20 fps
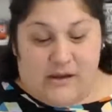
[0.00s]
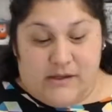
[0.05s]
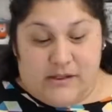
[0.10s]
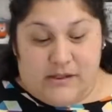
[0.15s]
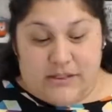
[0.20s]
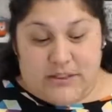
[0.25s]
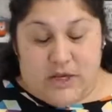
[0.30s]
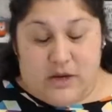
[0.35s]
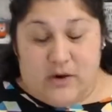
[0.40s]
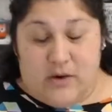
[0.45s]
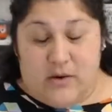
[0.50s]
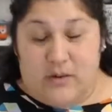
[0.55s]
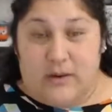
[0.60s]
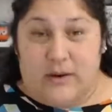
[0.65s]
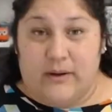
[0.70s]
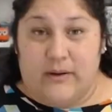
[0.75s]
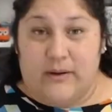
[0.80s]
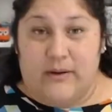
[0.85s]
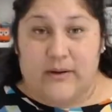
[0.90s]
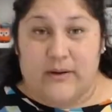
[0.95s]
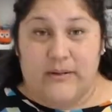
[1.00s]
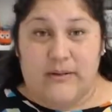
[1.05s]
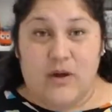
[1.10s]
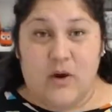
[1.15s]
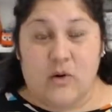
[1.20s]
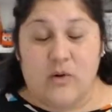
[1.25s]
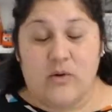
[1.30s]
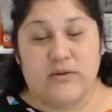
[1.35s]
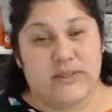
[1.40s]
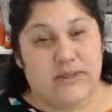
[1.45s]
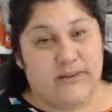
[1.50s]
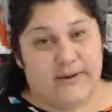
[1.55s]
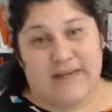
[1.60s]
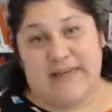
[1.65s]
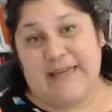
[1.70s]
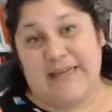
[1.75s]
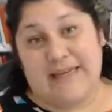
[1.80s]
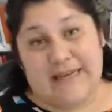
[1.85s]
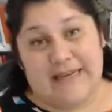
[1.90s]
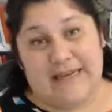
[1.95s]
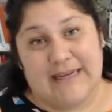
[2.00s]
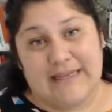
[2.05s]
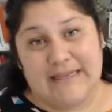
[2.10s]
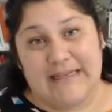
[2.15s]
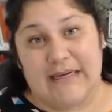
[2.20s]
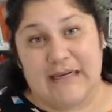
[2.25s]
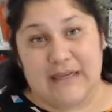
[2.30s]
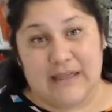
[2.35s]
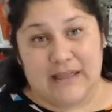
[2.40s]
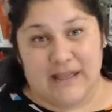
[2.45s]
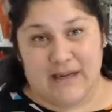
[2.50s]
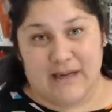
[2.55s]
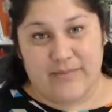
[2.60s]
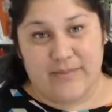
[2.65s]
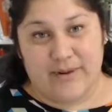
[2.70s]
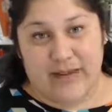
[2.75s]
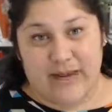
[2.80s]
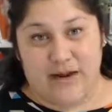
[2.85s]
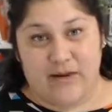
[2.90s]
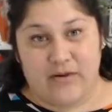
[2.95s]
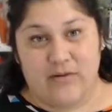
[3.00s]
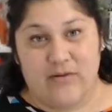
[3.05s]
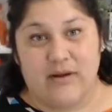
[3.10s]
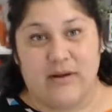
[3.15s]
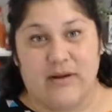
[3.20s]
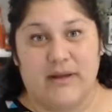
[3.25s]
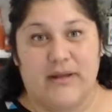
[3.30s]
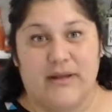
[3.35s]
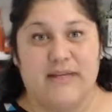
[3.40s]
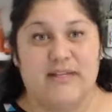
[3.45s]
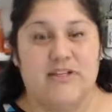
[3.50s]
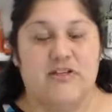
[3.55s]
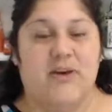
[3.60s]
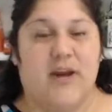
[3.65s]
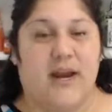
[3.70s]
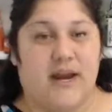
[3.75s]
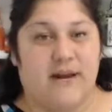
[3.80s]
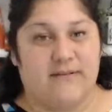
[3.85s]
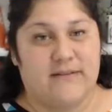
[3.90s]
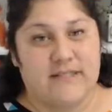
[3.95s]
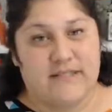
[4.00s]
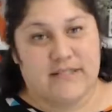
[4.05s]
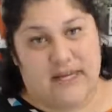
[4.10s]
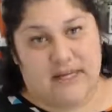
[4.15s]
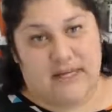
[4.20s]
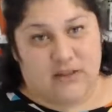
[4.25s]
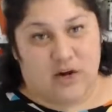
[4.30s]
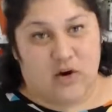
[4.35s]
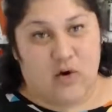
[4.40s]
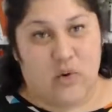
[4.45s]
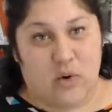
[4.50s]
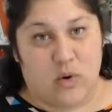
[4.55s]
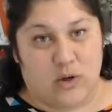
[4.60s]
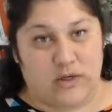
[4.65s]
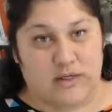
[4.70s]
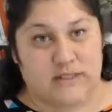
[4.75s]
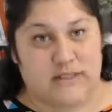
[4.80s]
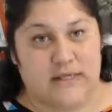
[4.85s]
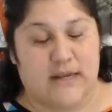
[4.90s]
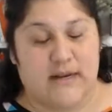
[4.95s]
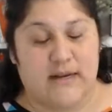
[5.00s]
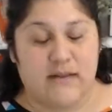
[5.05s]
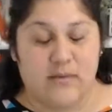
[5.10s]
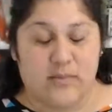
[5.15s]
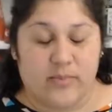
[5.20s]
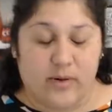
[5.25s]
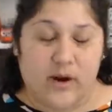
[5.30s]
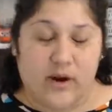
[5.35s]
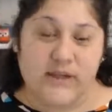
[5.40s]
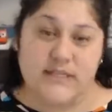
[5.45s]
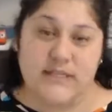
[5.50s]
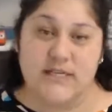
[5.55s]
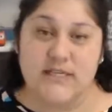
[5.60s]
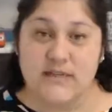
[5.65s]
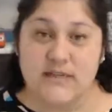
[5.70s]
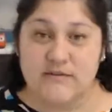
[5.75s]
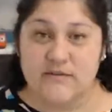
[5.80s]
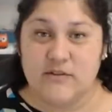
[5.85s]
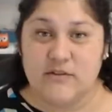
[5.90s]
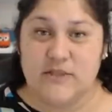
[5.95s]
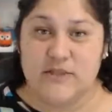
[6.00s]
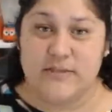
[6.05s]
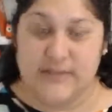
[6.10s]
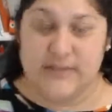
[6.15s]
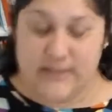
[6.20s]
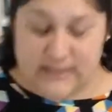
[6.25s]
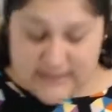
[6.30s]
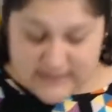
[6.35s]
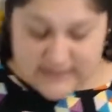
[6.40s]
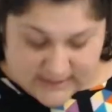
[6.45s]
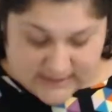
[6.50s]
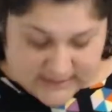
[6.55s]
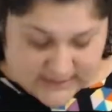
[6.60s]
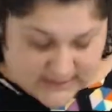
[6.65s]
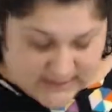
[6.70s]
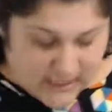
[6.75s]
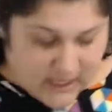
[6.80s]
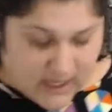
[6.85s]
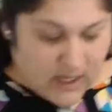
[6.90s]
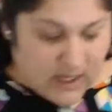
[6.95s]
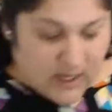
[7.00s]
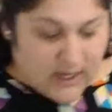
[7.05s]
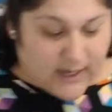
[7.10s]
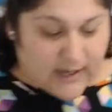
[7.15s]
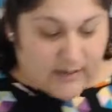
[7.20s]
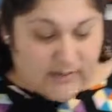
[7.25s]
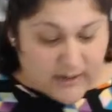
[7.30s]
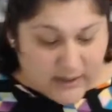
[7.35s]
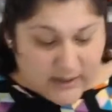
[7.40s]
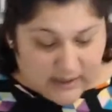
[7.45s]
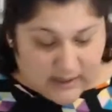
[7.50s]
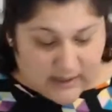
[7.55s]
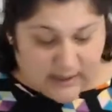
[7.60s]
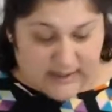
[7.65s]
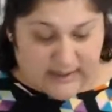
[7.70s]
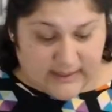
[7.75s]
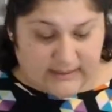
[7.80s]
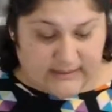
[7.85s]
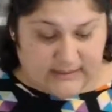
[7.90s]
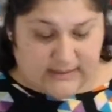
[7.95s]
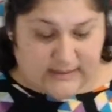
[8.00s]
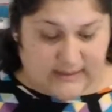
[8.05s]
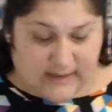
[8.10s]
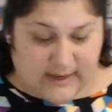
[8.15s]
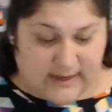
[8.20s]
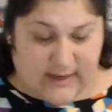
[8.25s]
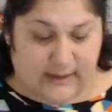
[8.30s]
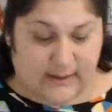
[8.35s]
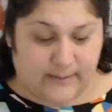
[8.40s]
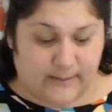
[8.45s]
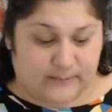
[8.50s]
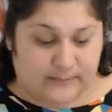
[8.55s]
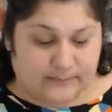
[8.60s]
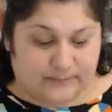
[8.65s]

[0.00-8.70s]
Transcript: So the only way to get in the club now is you have to take the course. And in the process of doing the beta test, I realized that